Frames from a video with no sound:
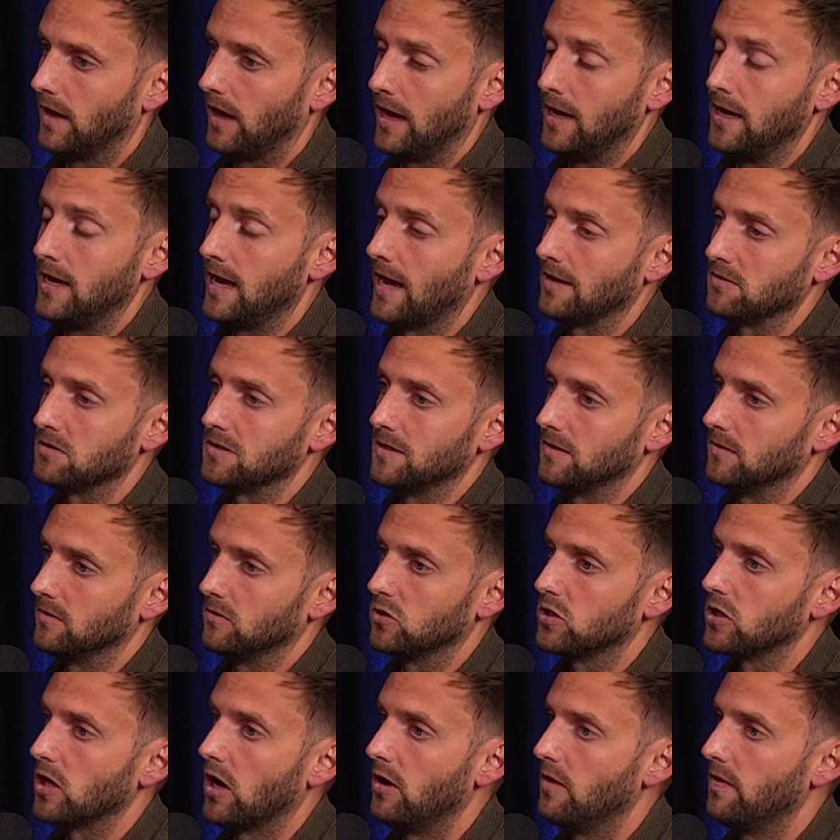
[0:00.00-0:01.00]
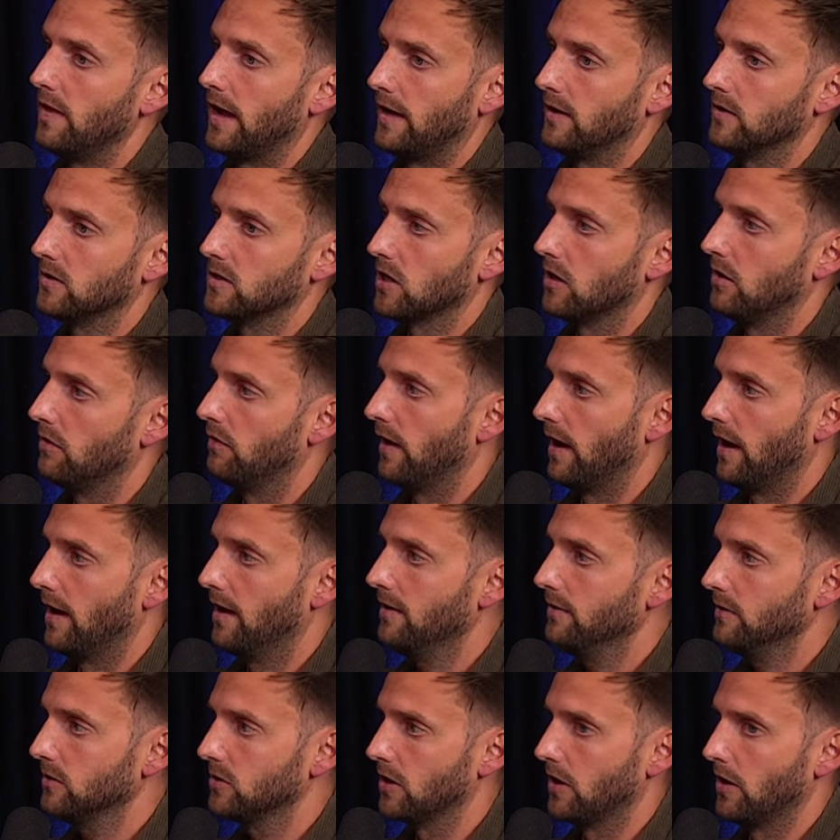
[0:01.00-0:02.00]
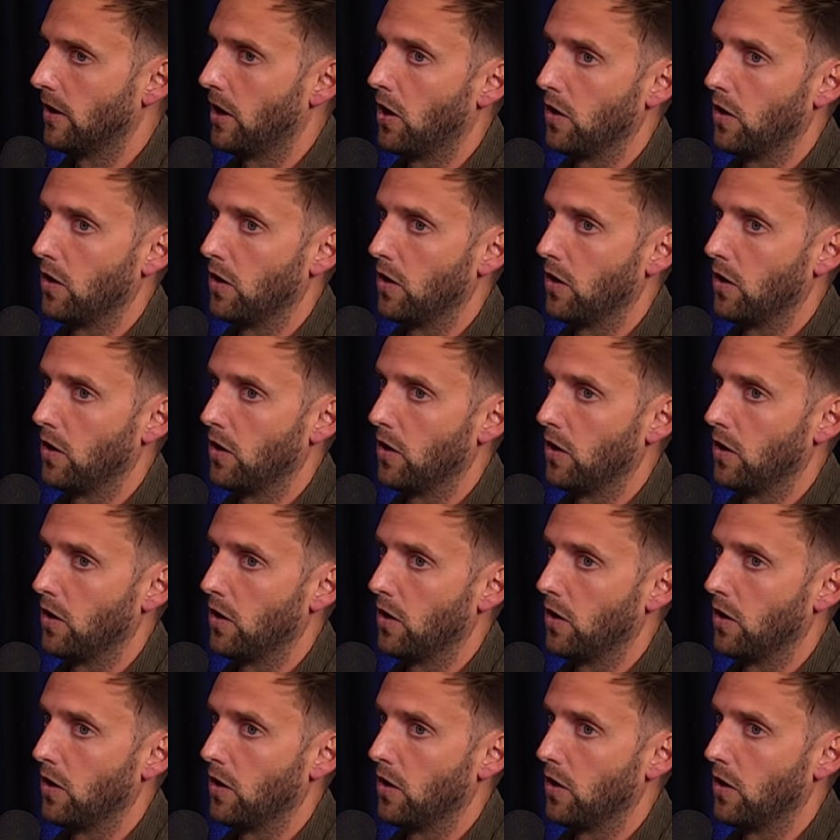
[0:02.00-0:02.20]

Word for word: he hasn't shown that so far. So no.